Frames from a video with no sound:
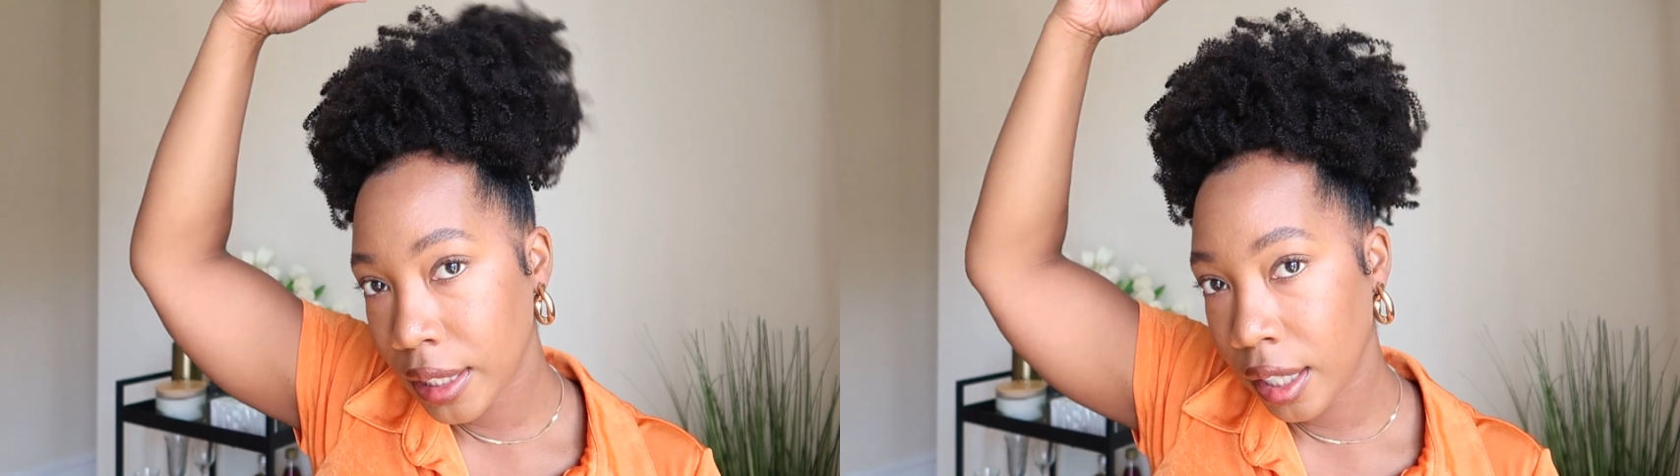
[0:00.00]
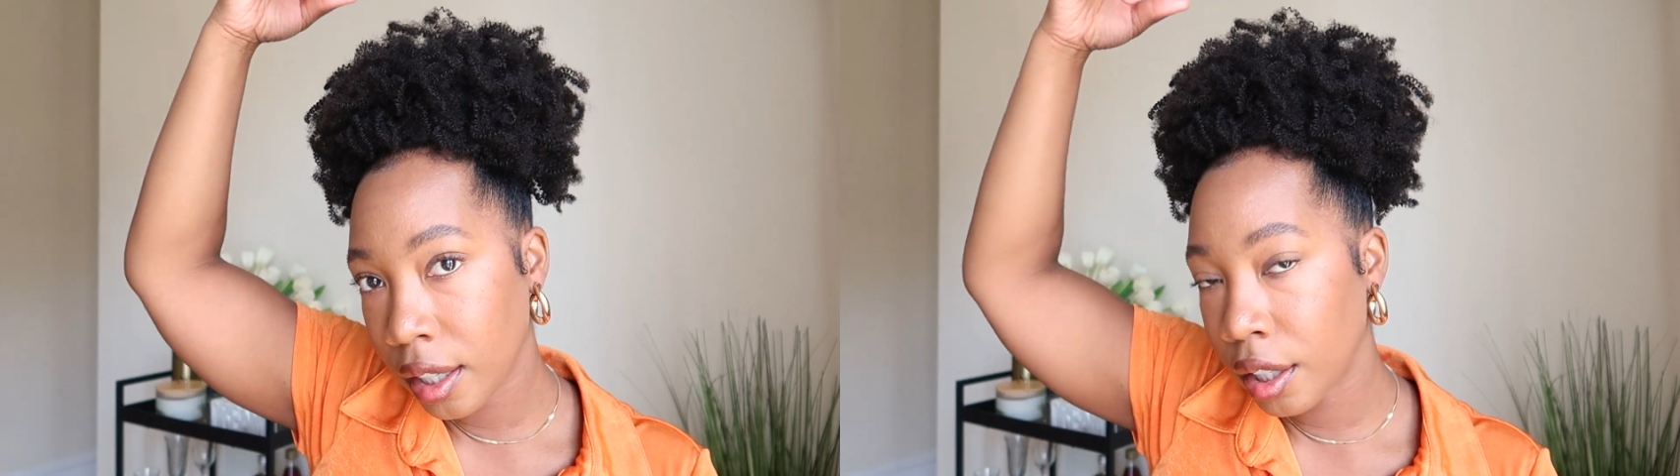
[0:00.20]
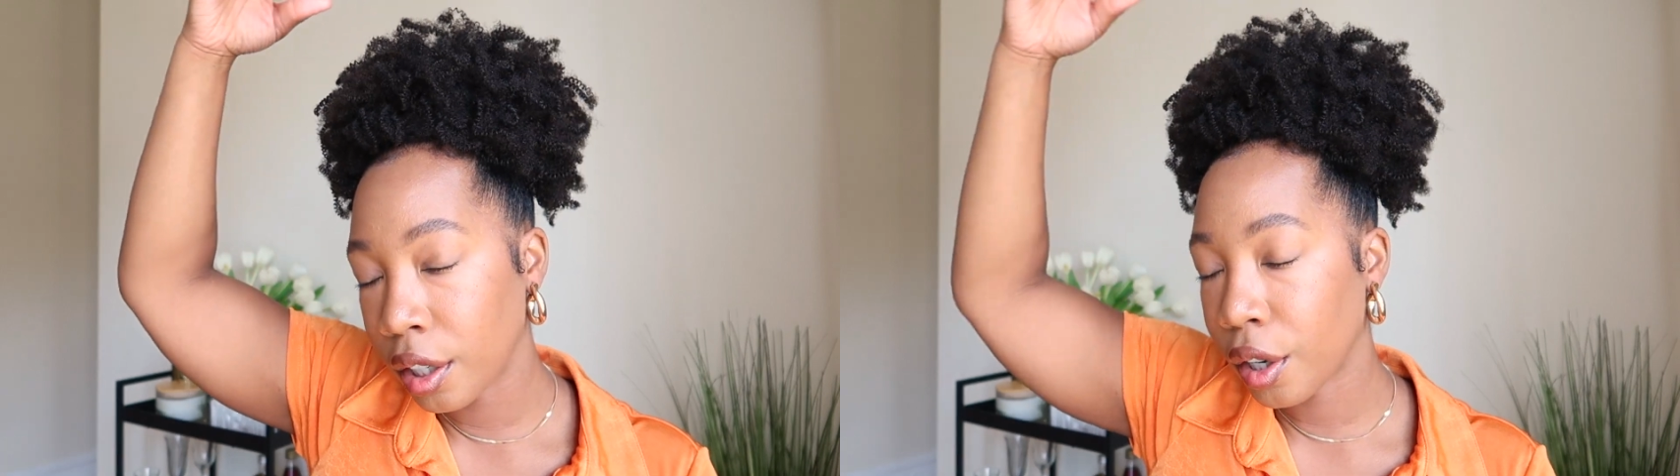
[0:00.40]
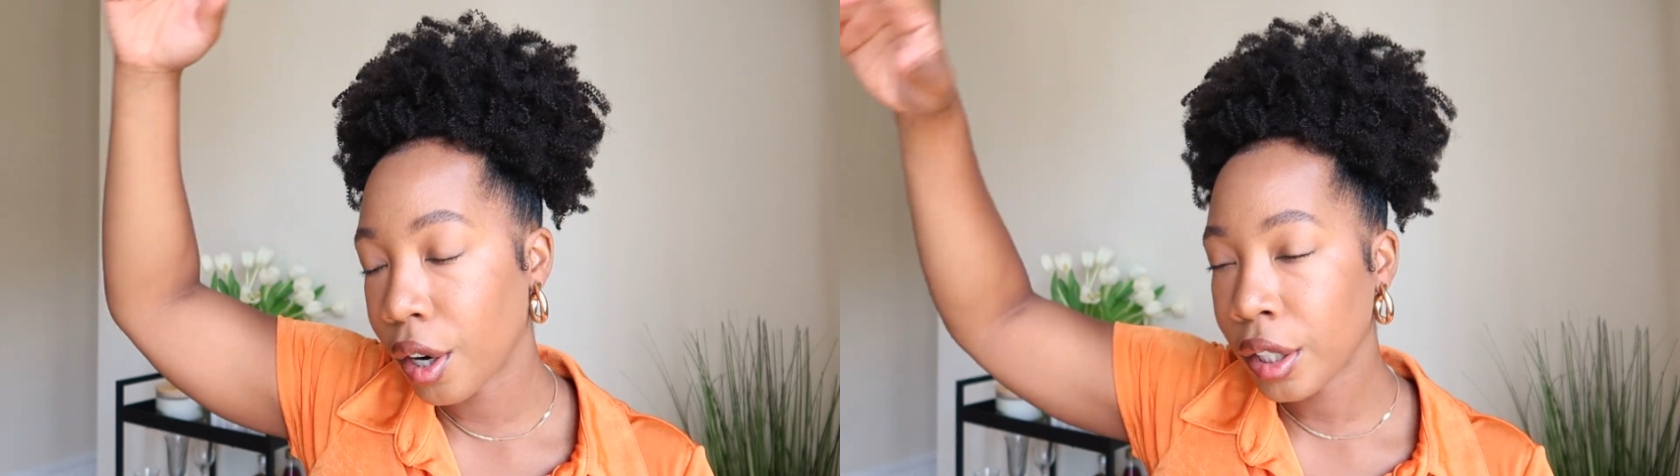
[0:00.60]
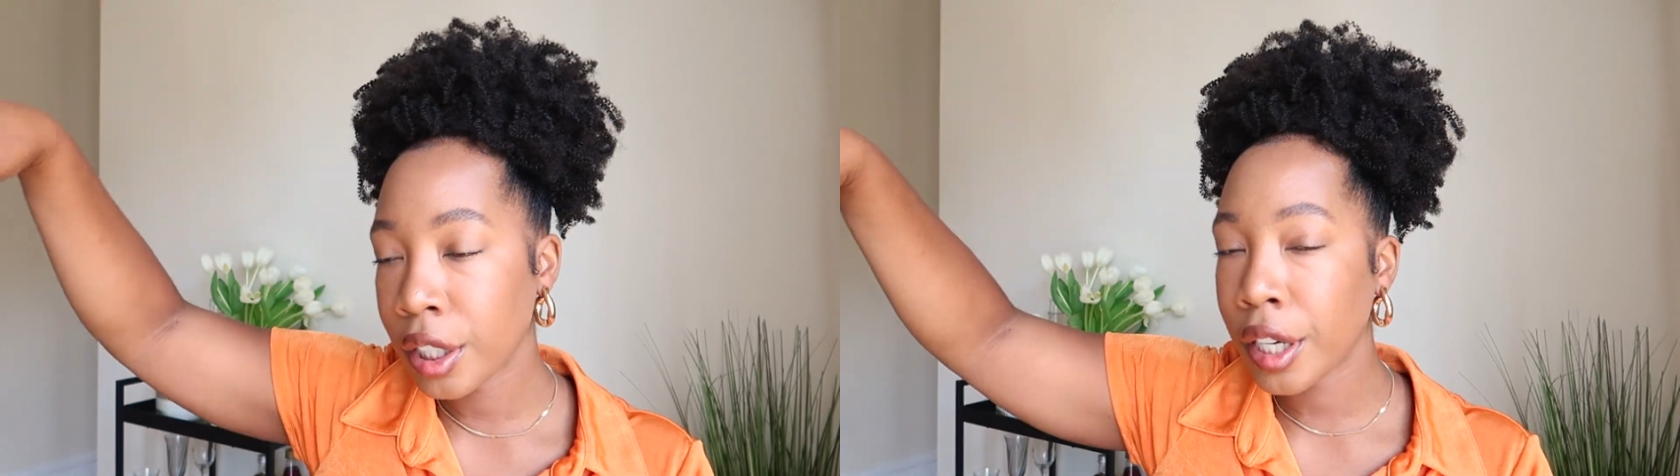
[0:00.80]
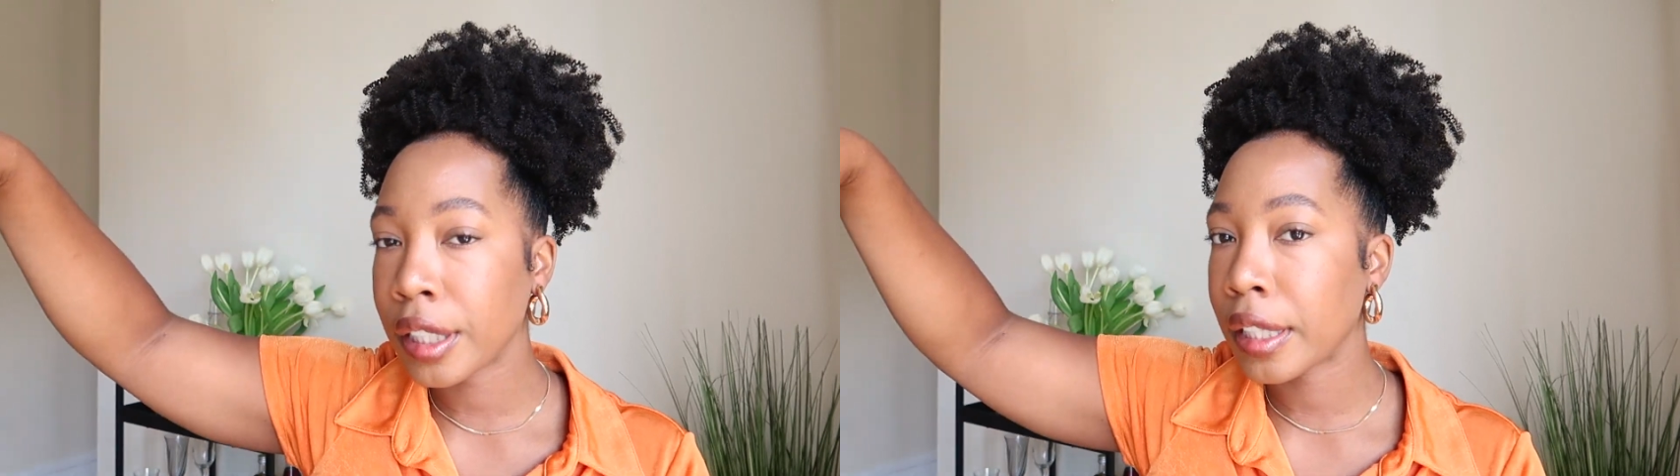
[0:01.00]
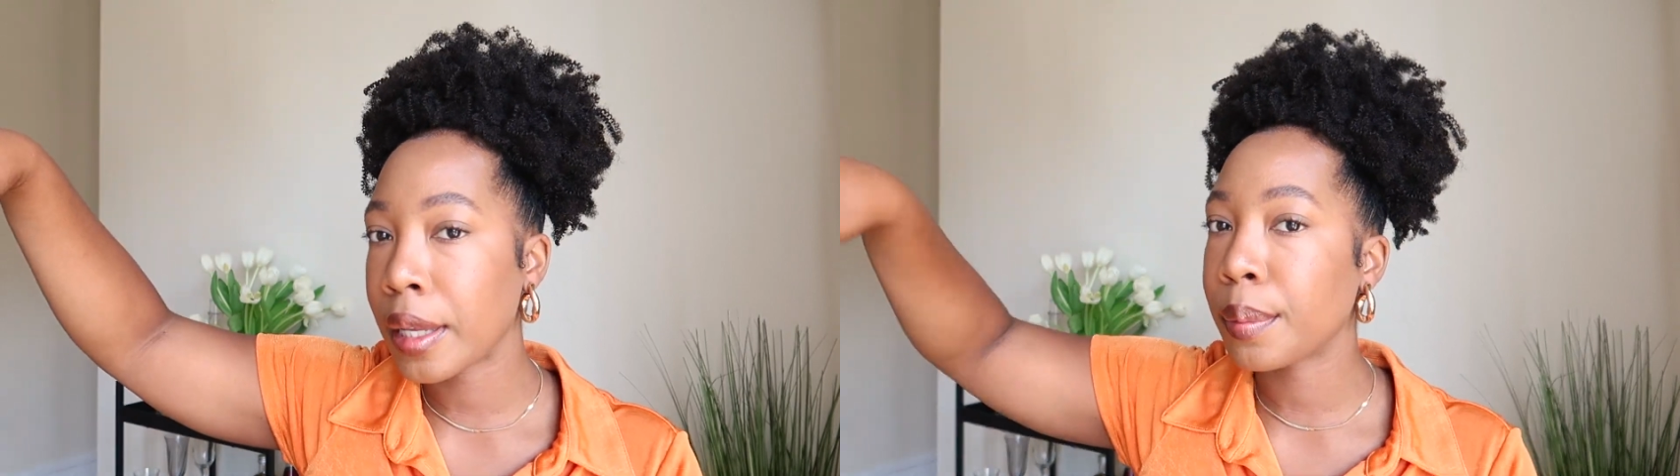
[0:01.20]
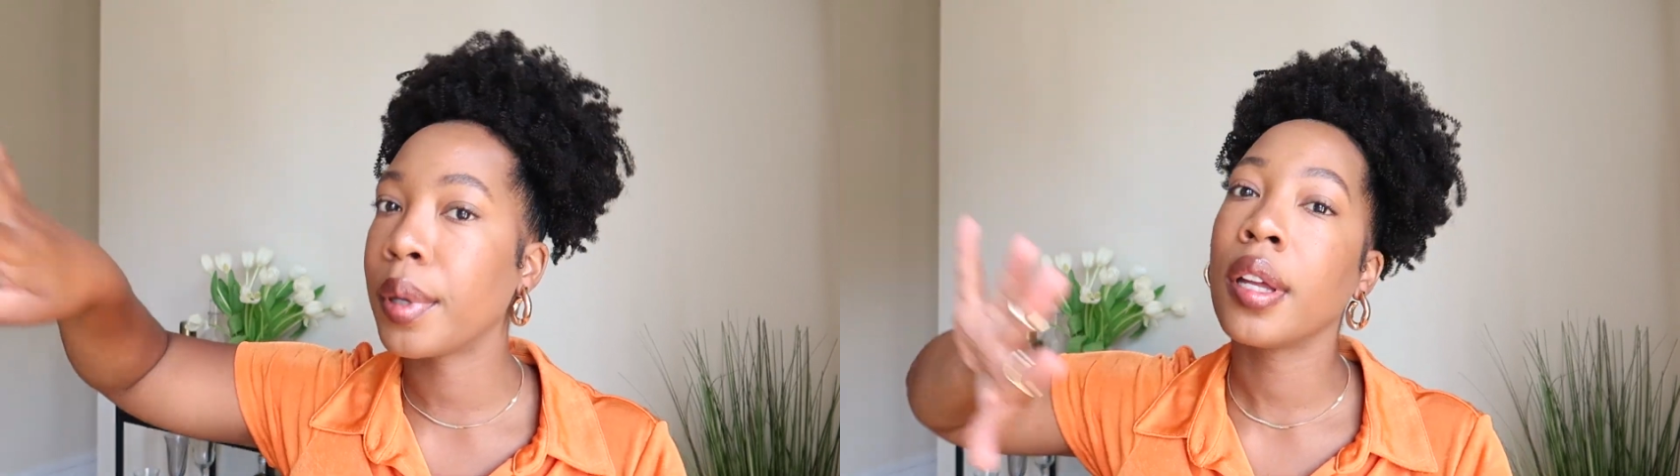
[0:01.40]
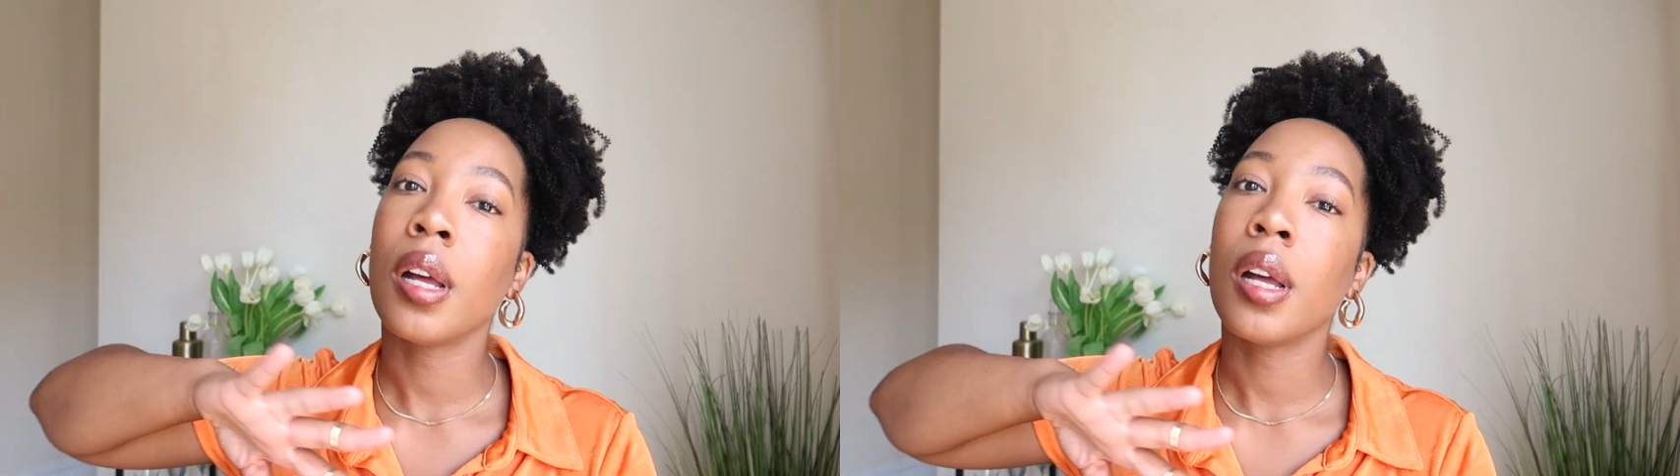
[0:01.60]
saying in an earlier clip,